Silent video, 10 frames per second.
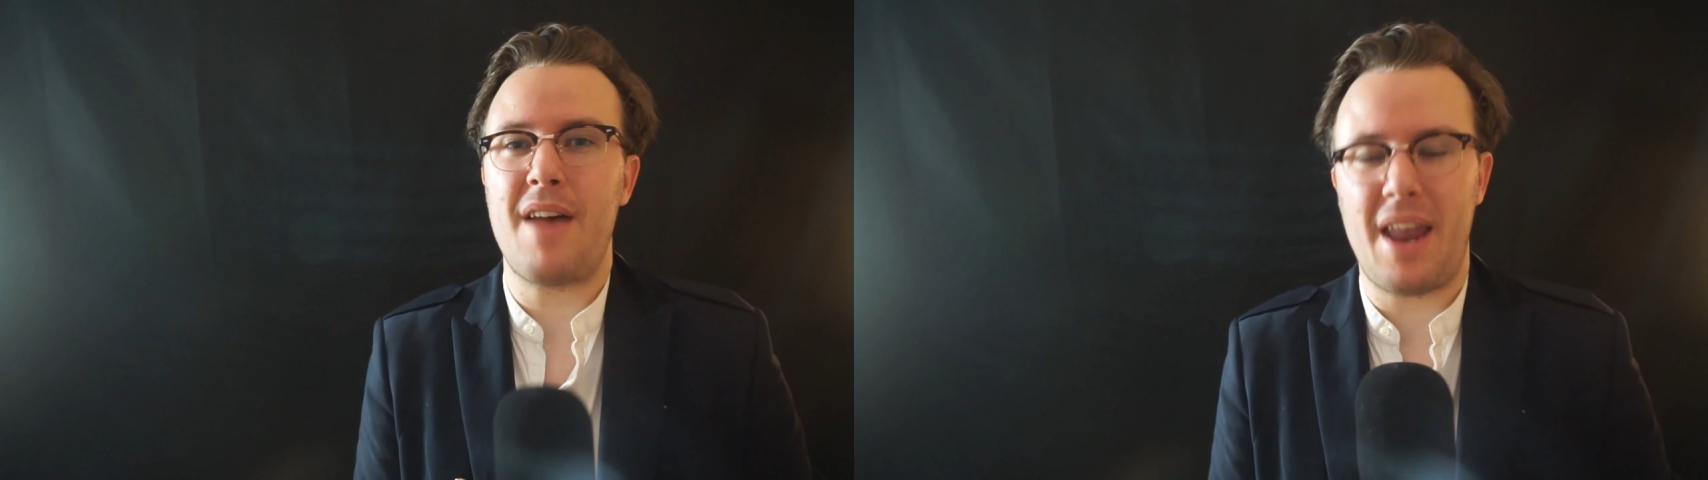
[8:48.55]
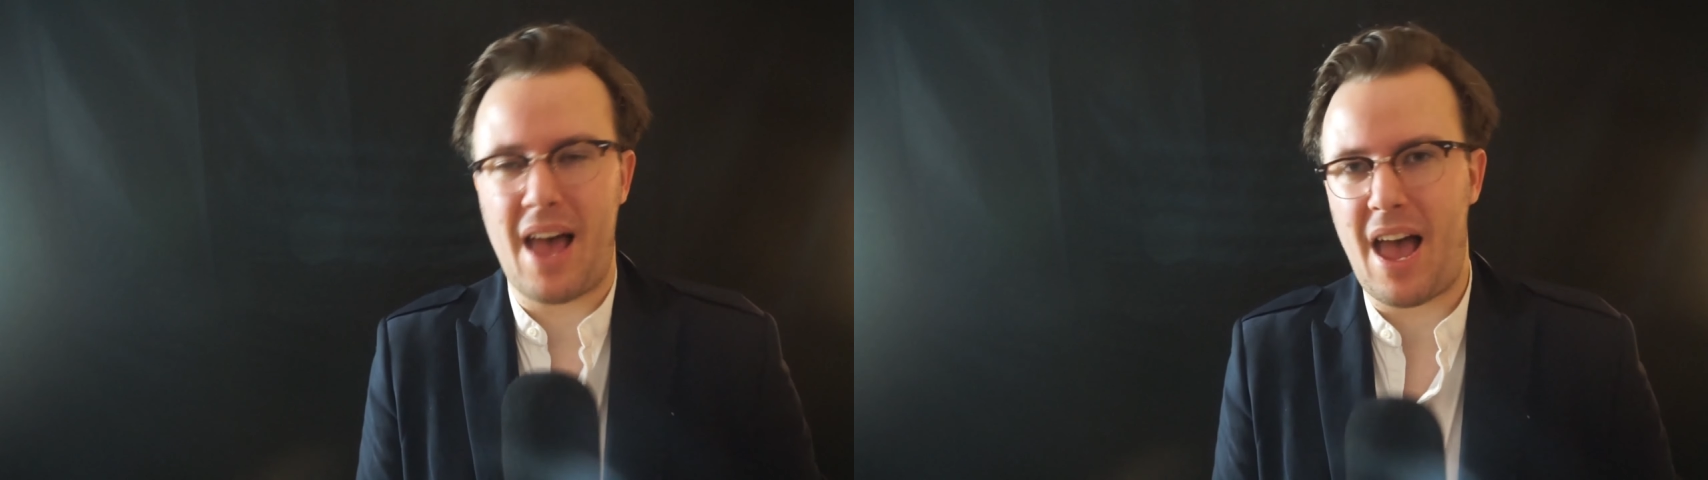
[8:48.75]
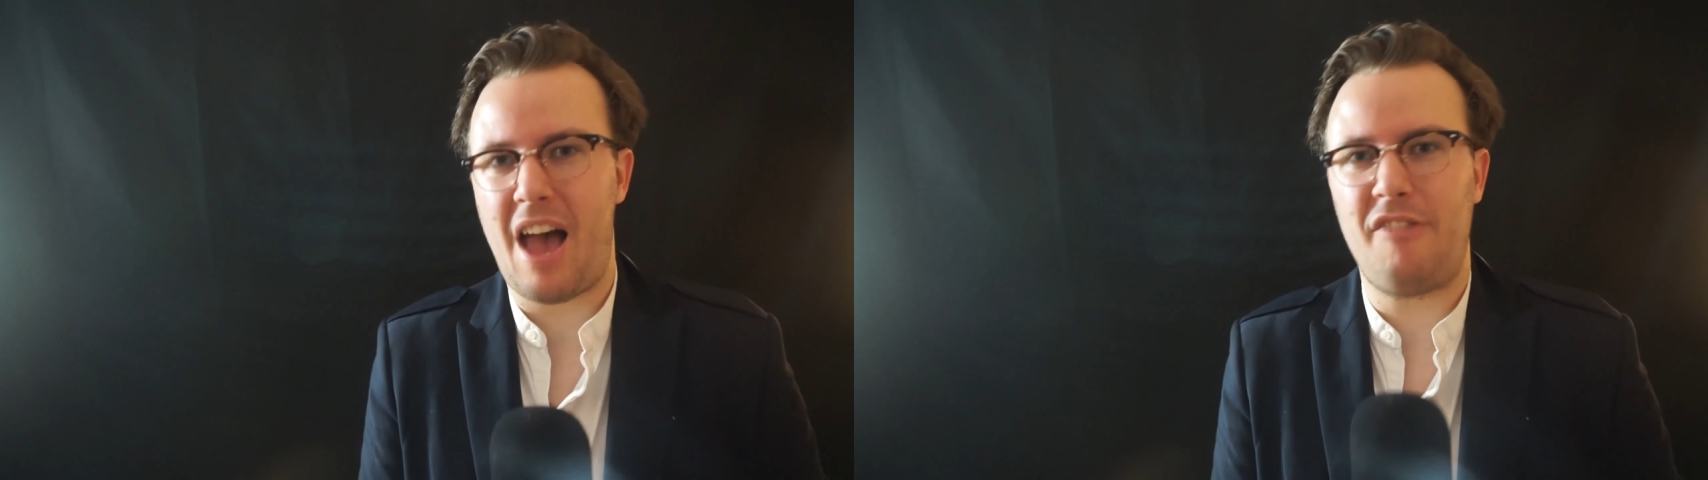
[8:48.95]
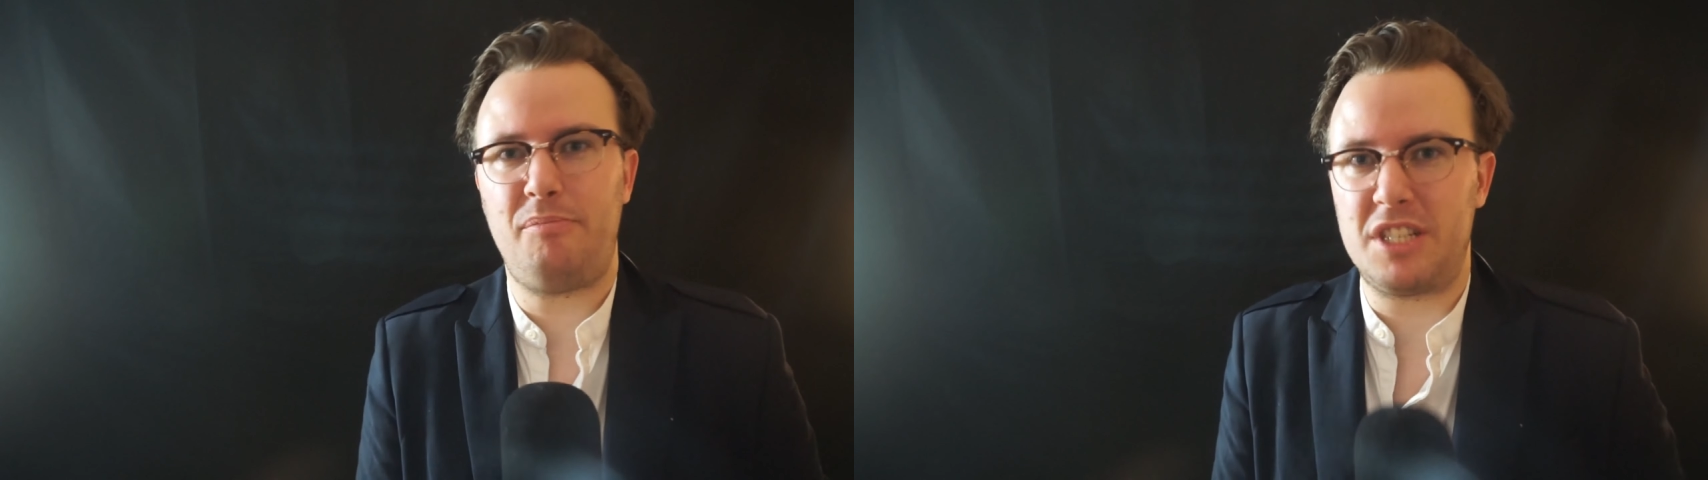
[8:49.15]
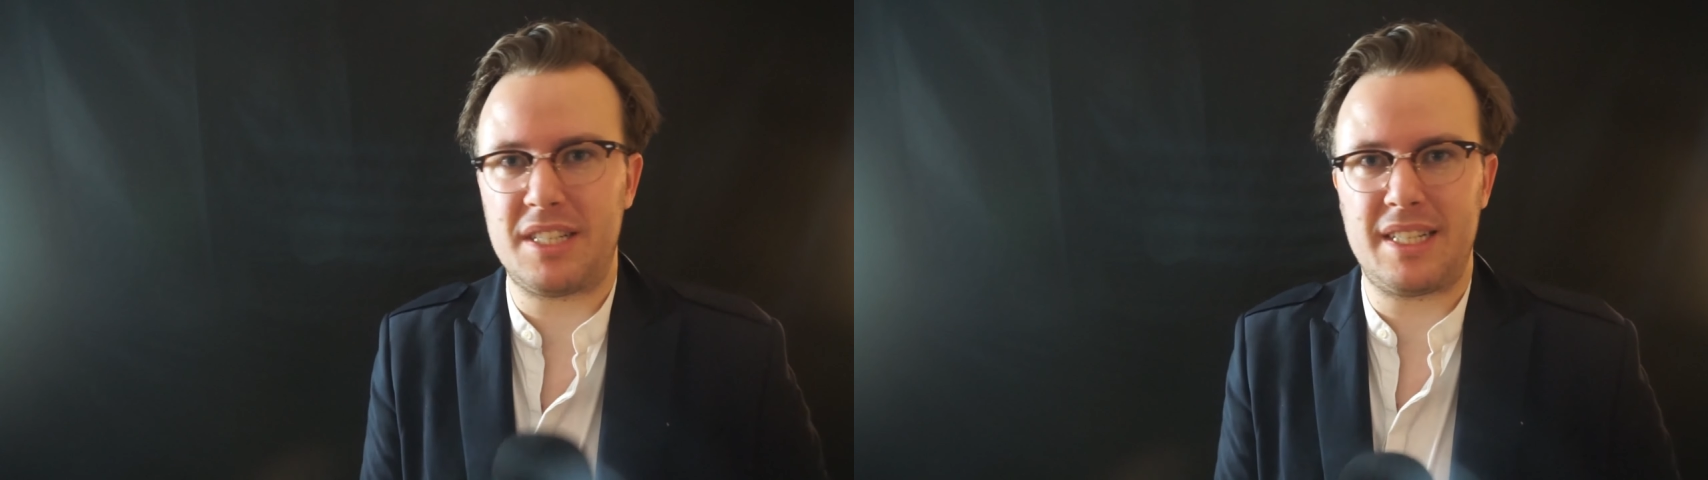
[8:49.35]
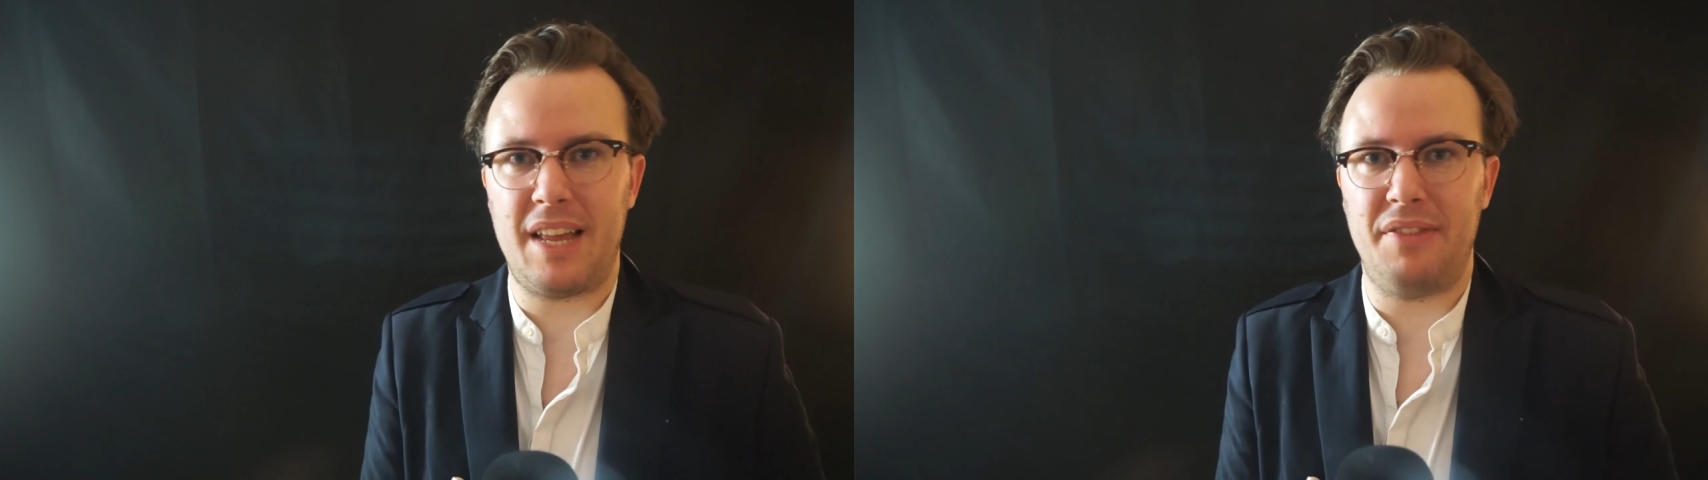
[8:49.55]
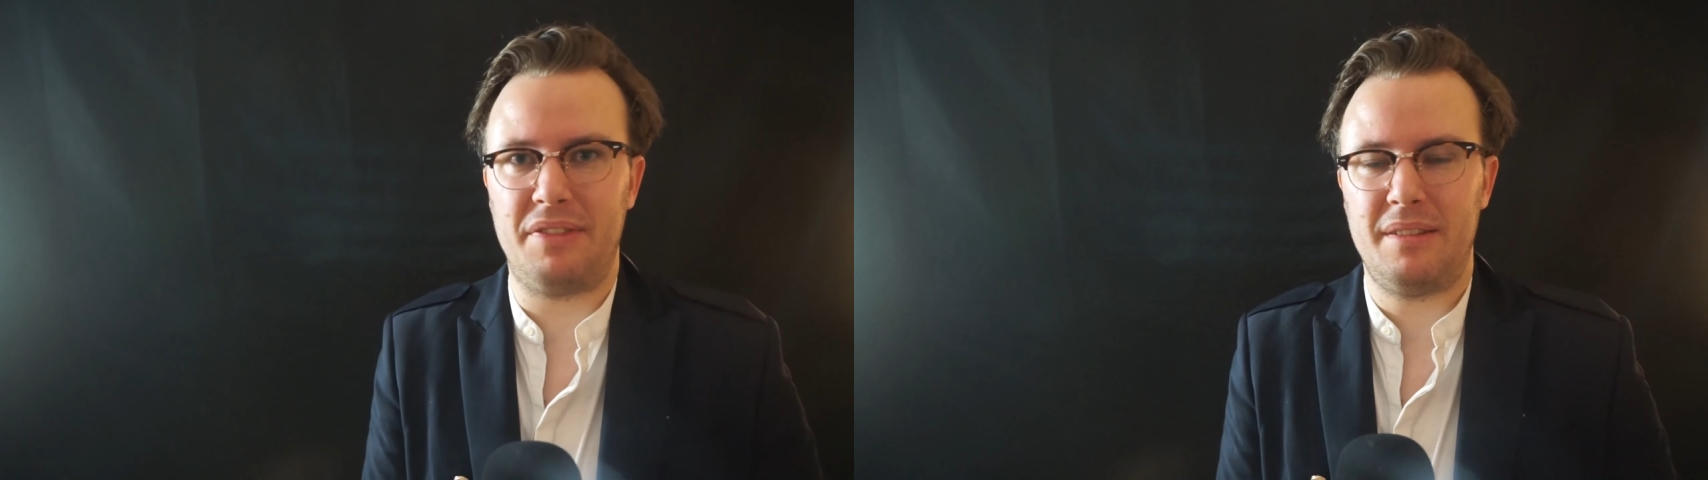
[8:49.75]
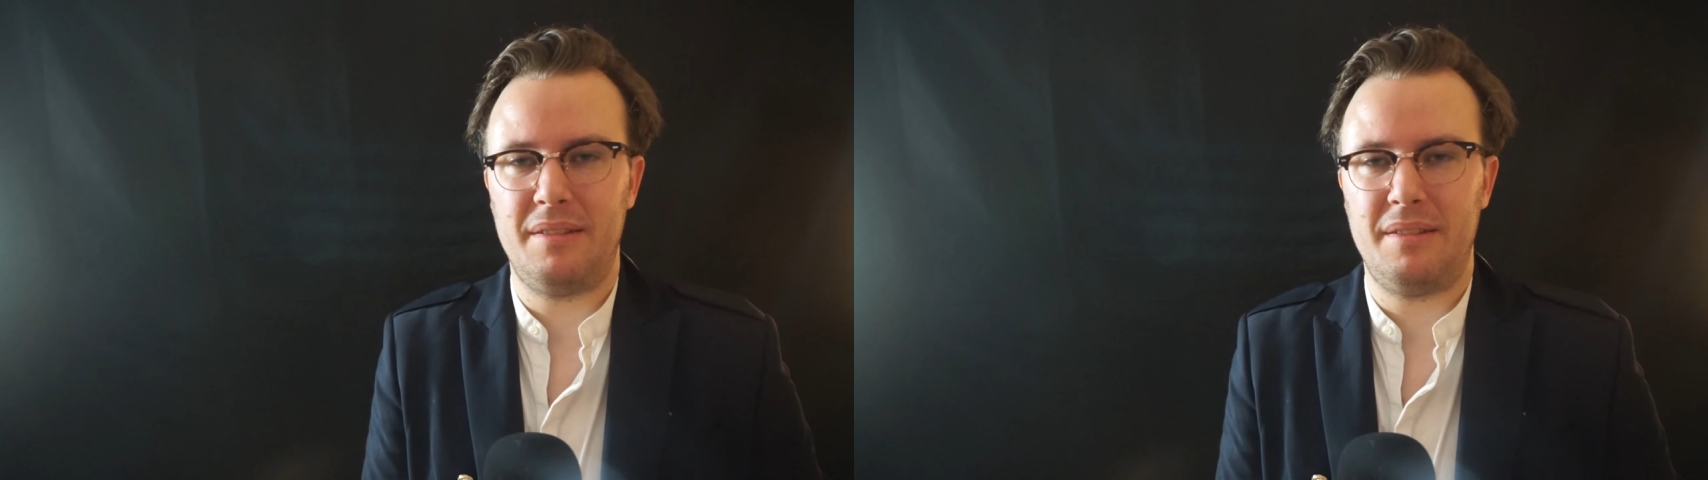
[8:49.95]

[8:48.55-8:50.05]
point five percent,